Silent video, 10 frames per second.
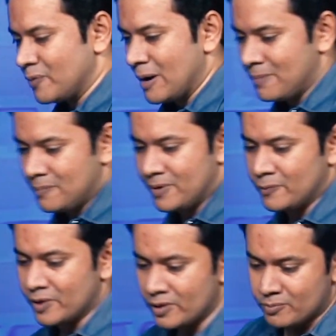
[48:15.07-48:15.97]
wrap up, but
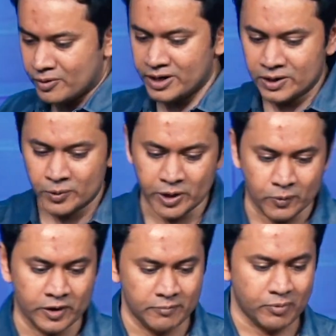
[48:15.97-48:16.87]
we're going to pray a quick
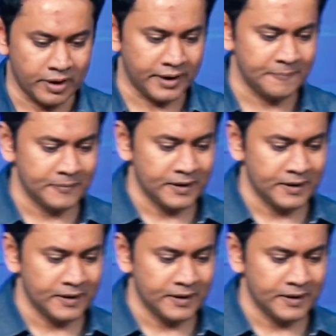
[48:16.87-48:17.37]
word of prayer.